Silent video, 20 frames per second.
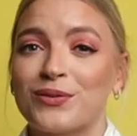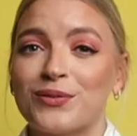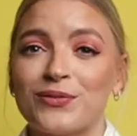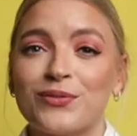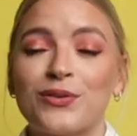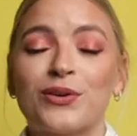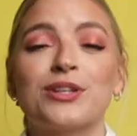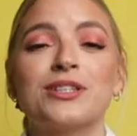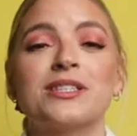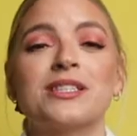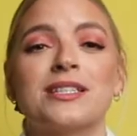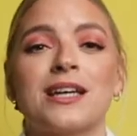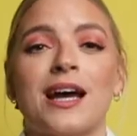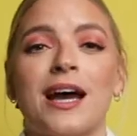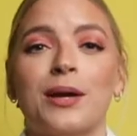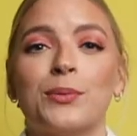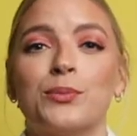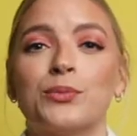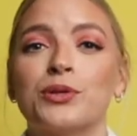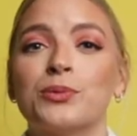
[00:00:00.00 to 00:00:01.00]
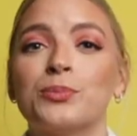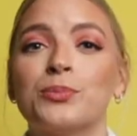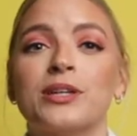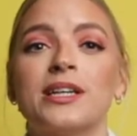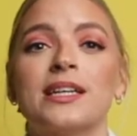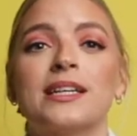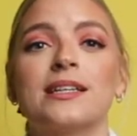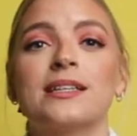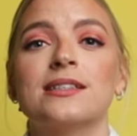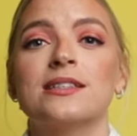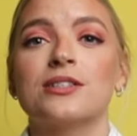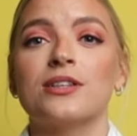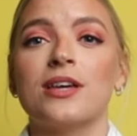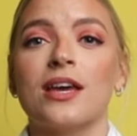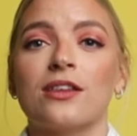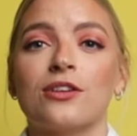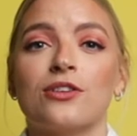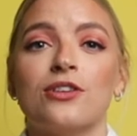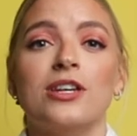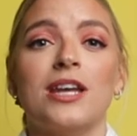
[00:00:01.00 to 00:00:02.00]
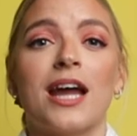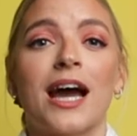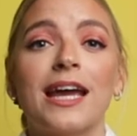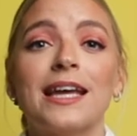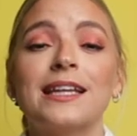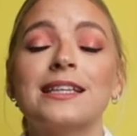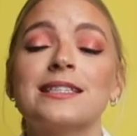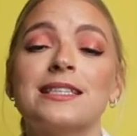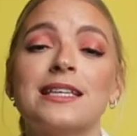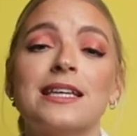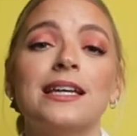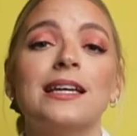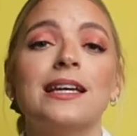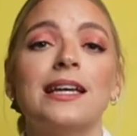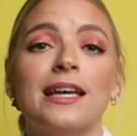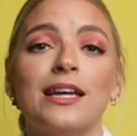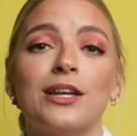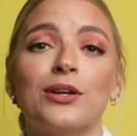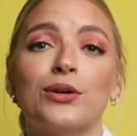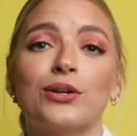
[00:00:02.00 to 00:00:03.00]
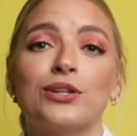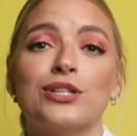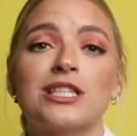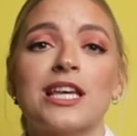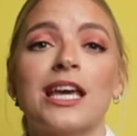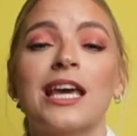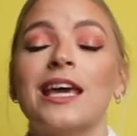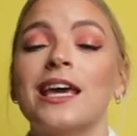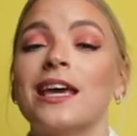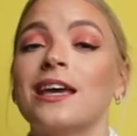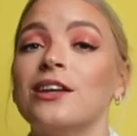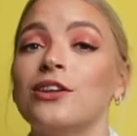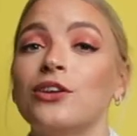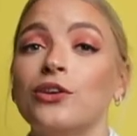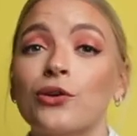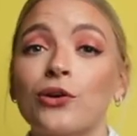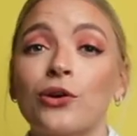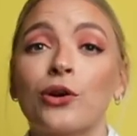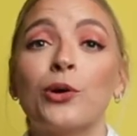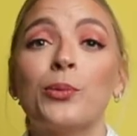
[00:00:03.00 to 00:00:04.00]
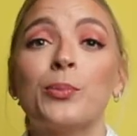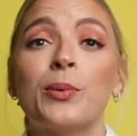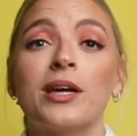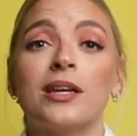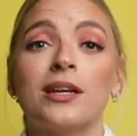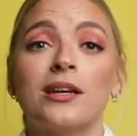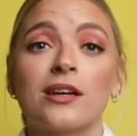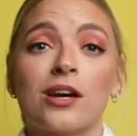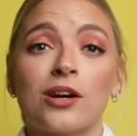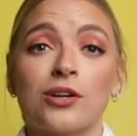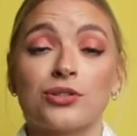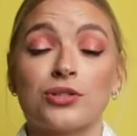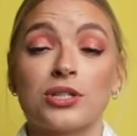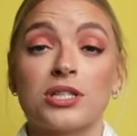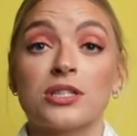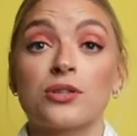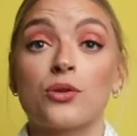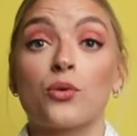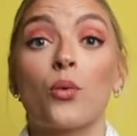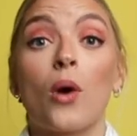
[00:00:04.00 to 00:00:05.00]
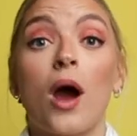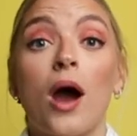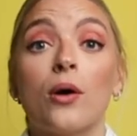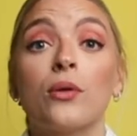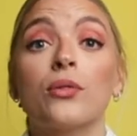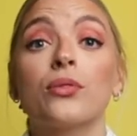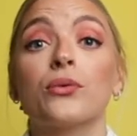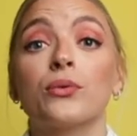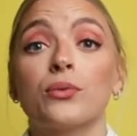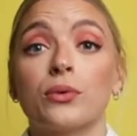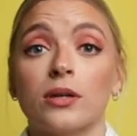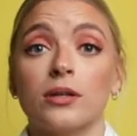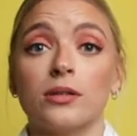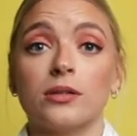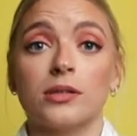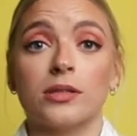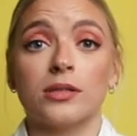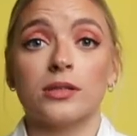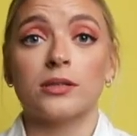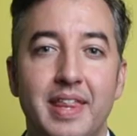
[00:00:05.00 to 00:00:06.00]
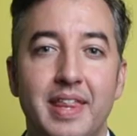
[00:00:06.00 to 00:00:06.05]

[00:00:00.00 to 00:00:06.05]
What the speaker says: the first time, we're bringing together 19 leaders in Europe and in countries throughout the world.